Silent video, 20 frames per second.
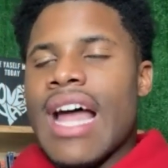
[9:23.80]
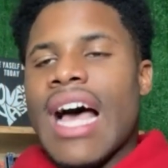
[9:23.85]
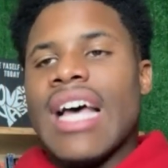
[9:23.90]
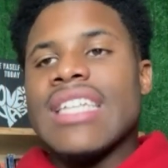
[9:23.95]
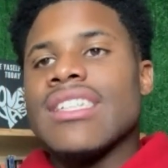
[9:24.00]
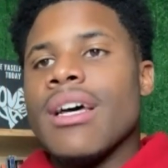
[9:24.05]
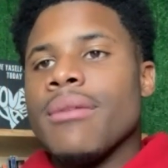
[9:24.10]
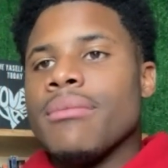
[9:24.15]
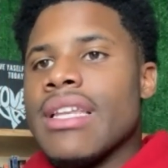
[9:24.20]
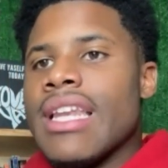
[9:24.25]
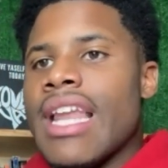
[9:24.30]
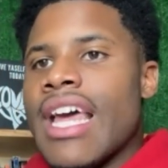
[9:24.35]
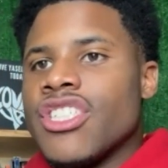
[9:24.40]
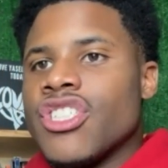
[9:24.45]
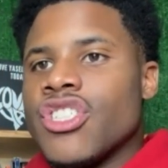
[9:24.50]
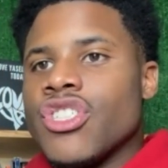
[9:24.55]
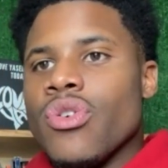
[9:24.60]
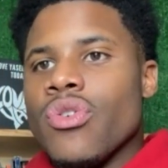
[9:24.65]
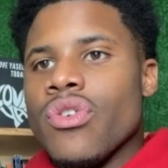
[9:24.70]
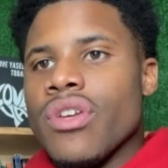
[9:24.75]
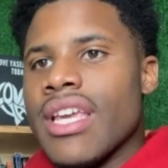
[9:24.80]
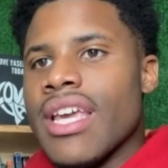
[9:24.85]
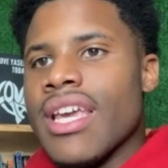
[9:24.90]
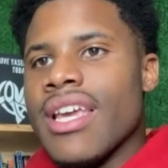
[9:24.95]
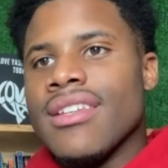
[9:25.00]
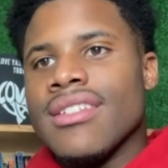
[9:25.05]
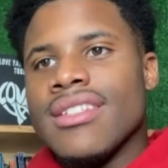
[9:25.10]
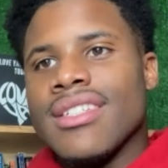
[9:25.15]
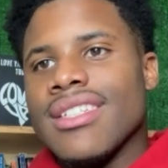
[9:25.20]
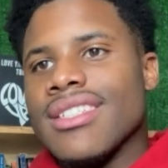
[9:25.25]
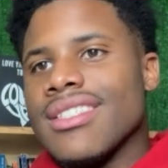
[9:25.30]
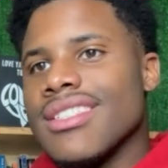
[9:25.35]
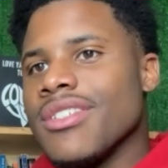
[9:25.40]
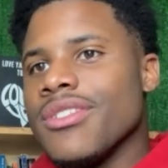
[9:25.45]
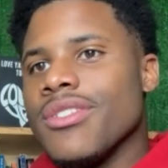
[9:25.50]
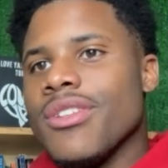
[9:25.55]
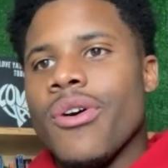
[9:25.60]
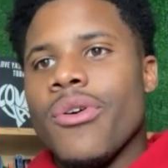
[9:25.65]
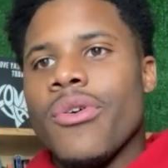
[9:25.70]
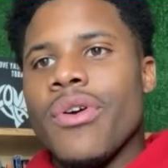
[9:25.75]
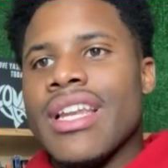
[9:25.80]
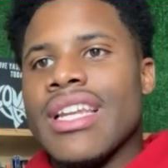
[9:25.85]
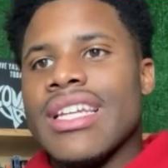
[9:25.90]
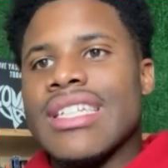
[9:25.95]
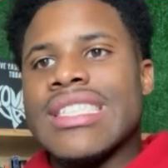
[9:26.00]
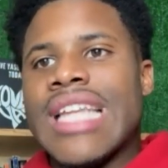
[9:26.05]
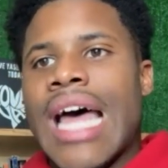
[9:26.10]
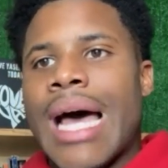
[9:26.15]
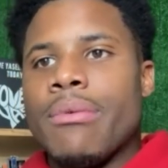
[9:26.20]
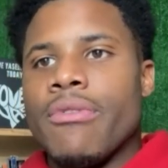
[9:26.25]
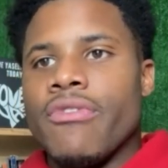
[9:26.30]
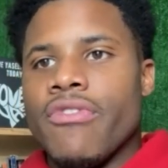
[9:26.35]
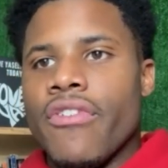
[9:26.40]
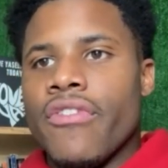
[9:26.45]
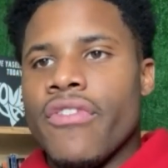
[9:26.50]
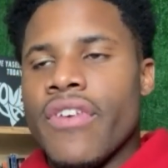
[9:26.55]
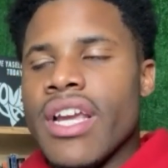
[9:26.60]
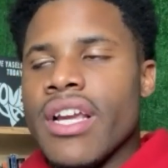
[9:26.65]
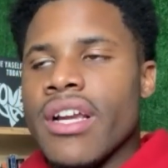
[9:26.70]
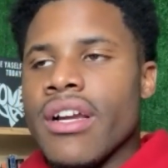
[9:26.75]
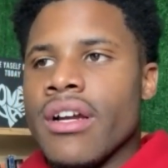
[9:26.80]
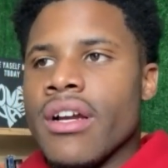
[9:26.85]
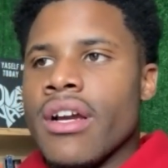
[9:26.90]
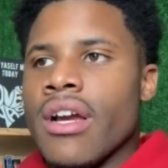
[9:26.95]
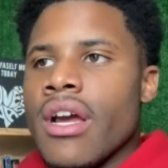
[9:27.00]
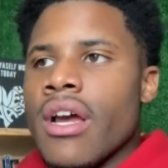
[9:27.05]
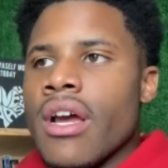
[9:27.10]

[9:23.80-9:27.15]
Not something that you'll get just, in the snap of a finger,